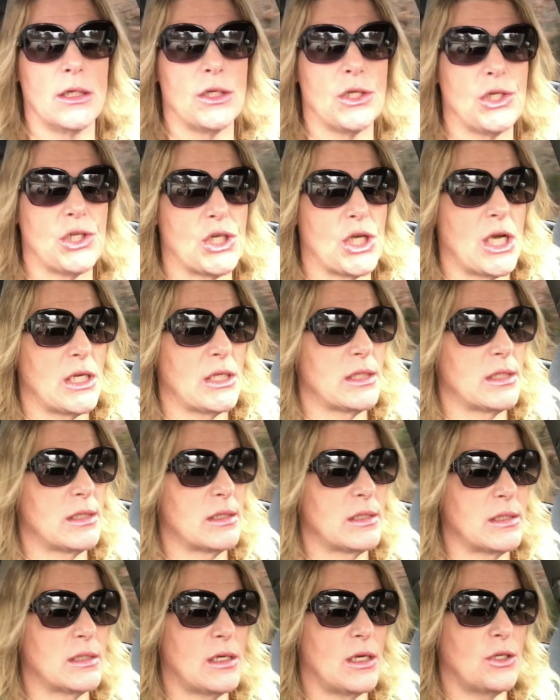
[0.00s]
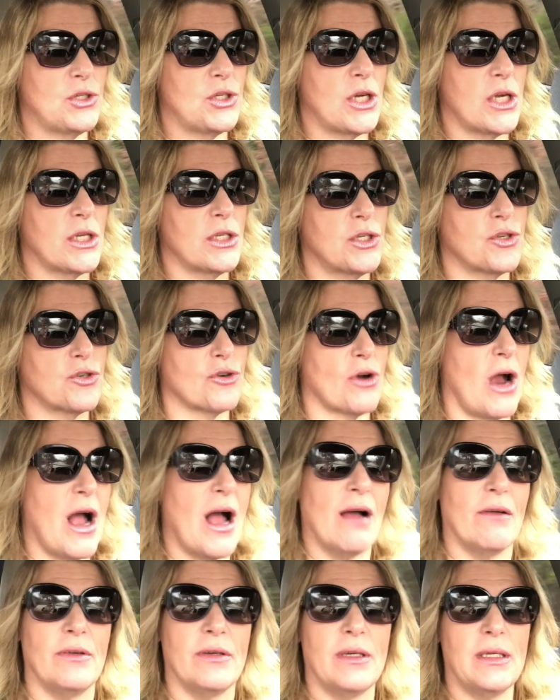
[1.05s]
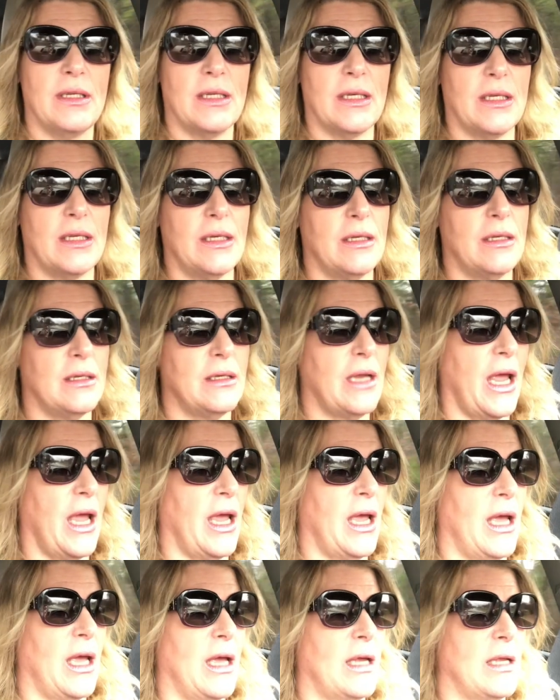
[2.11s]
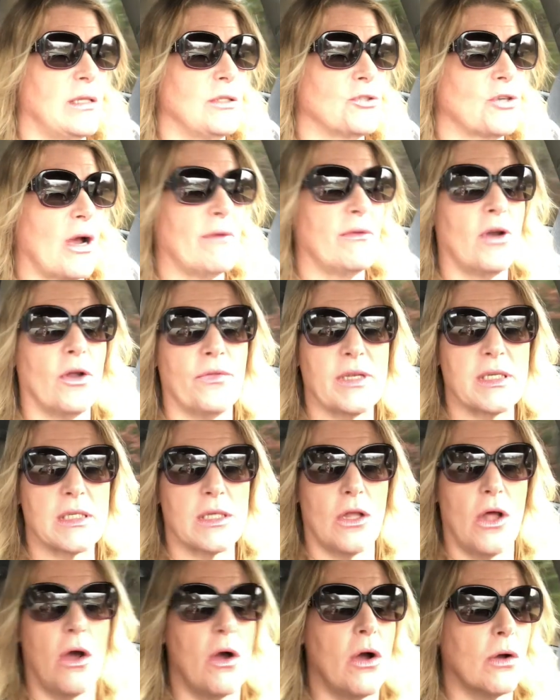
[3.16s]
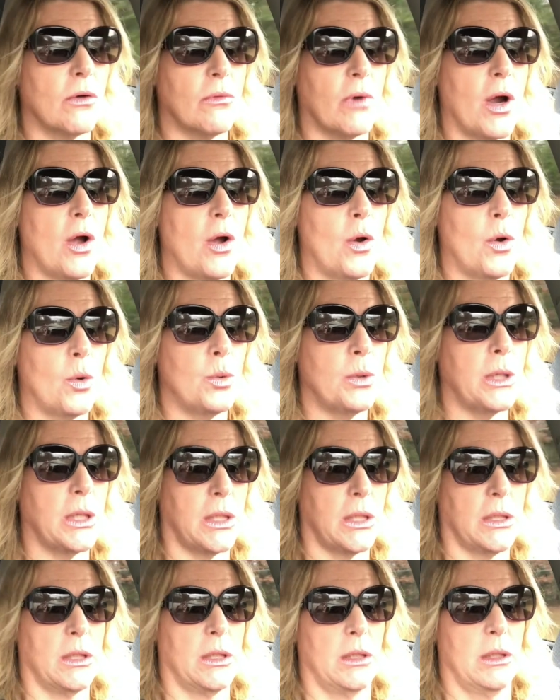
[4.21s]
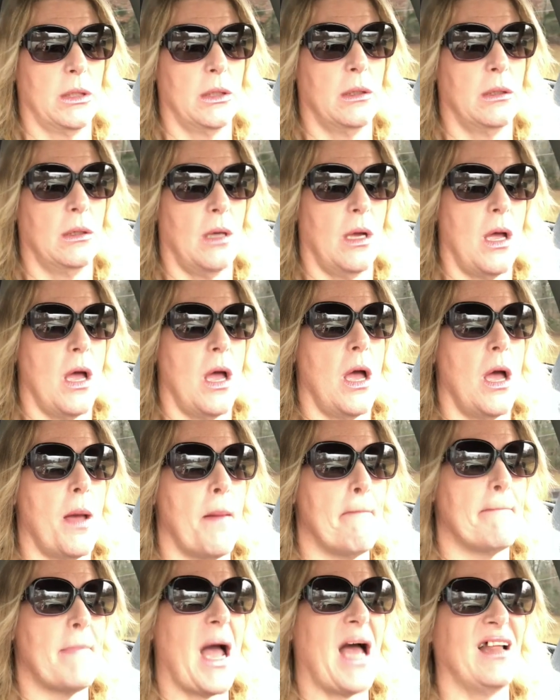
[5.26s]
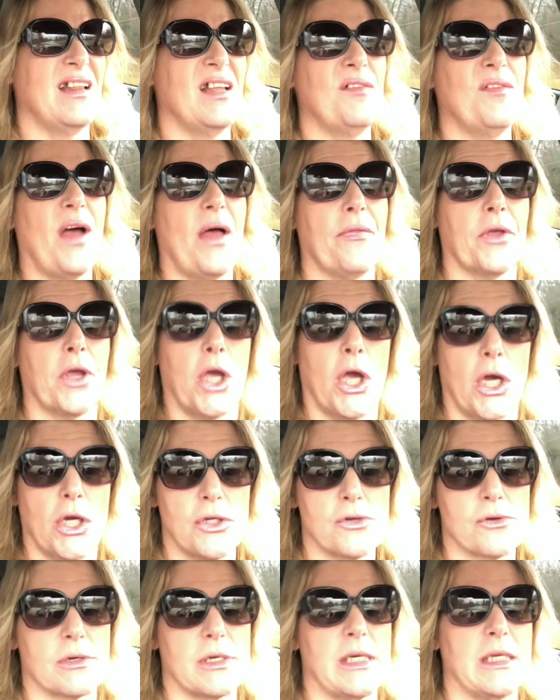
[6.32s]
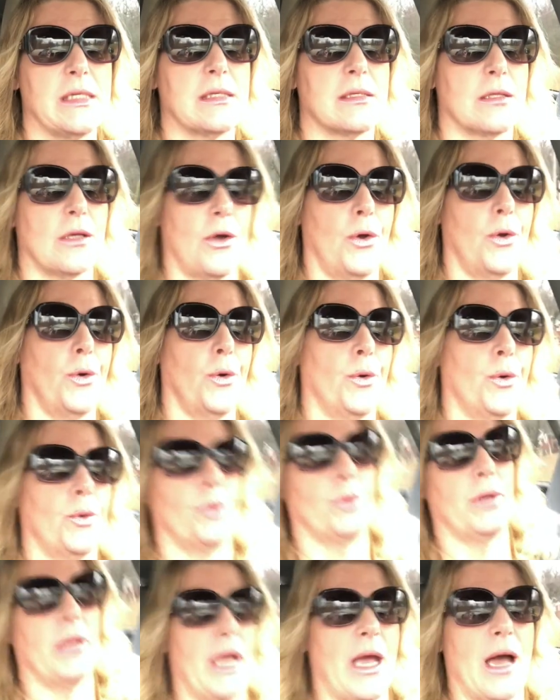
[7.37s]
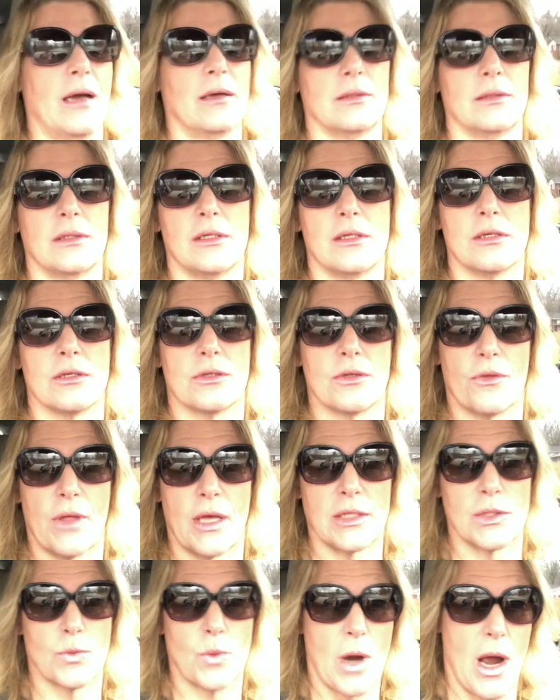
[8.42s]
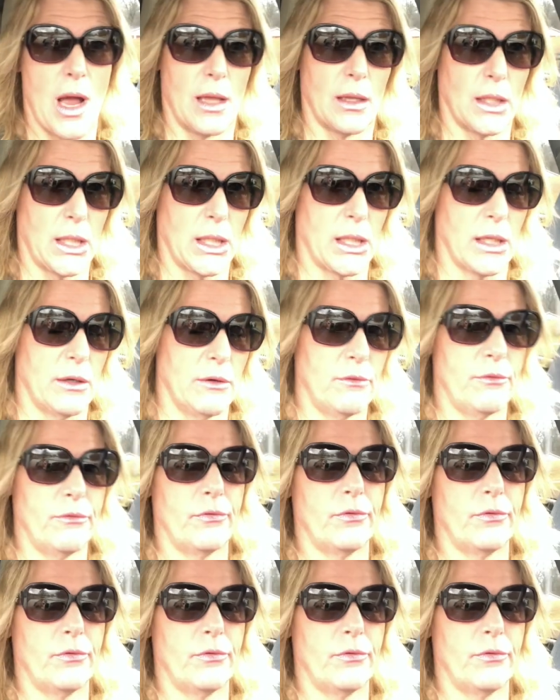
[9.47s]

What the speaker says: Just driving and driving on this long road. I live out in the country, so yeah, so that's where I live.